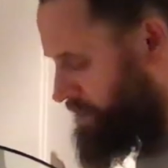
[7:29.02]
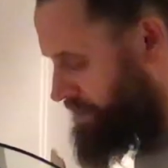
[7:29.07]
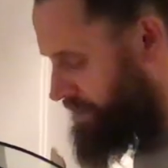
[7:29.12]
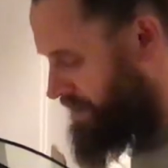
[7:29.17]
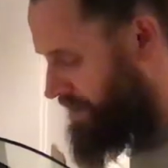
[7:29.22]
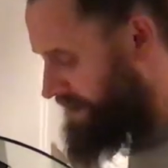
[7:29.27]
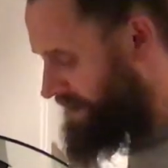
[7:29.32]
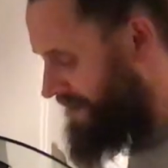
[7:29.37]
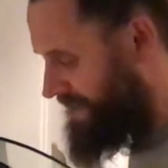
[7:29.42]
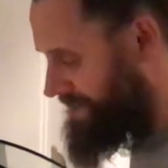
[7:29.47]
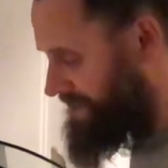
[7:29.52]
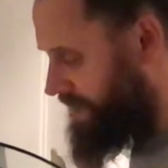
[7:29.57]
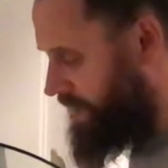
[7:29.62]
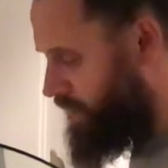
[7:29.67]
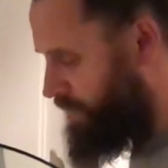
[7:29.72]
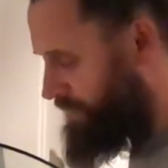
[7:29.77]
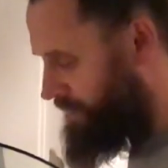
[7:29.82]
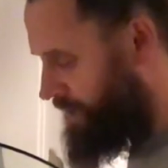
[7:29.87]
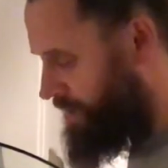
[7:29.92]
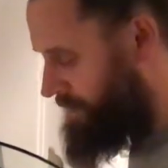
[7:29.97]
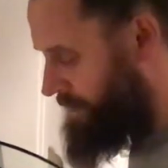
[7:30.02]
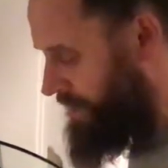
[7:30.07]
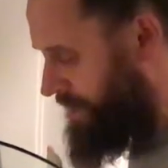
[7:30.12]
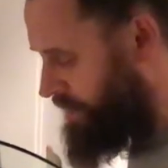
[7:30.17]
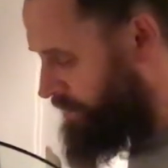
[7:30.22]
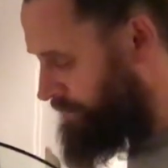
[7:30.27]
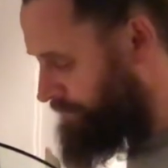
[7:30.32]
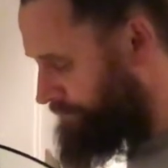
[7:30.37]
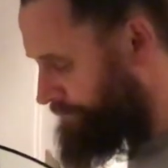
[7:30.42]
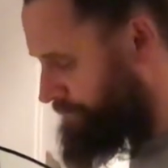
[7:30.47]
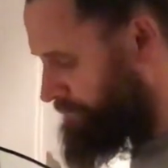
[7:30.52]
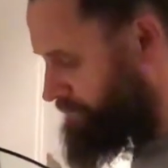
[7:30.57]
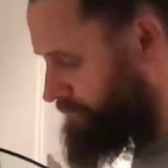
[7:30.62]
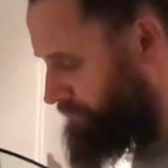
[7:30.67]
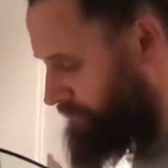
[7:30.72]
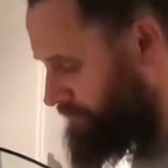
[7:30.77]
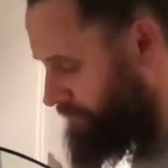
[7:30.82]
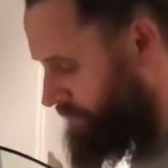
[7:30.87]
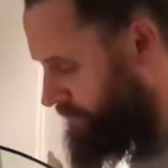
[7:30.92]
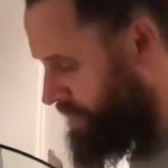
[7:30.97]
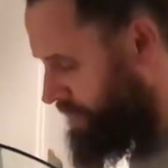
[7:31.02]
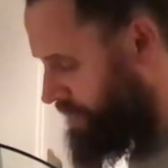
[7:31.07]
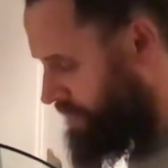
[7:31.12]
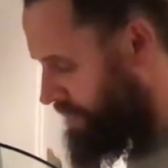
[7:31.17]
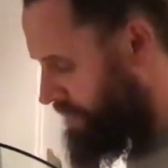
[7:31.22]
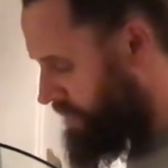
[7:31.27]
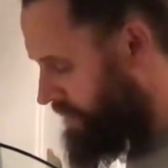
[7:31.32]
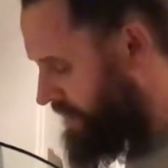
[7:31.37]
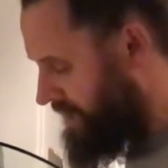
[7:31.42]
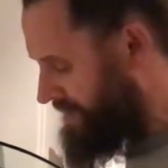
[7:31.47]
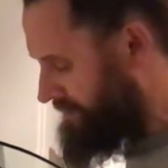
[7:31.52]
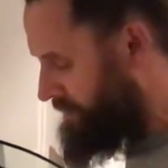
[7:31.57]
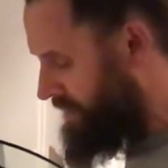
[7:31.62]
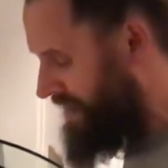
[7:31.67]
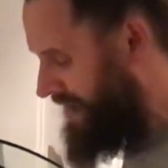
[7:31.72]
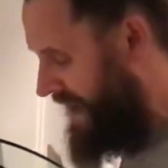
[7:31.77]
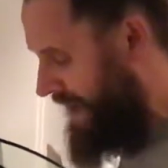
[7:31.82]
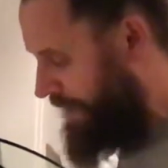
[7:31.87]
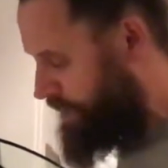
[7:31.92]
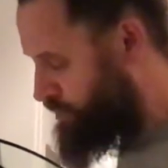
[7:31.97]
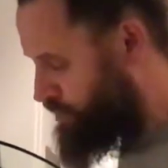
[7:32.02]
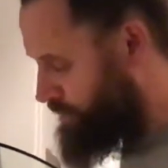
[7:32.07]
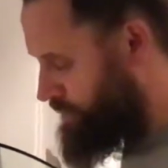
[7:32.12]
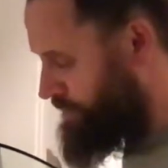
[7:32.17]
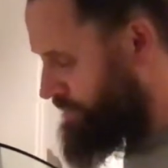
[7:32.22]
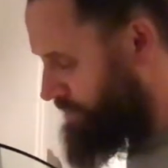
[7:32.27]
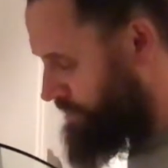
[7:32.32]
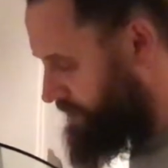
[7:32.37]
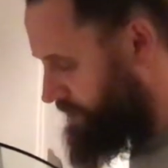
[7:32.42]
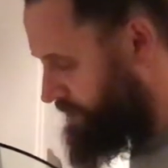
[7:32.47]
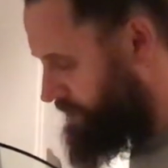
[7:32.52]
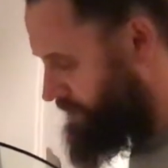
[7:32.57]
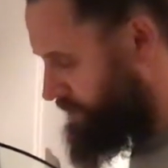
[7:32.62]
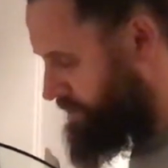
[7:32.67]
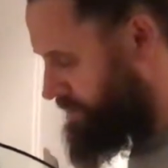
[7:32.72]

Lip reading: So the next thing I'll think about is my extras.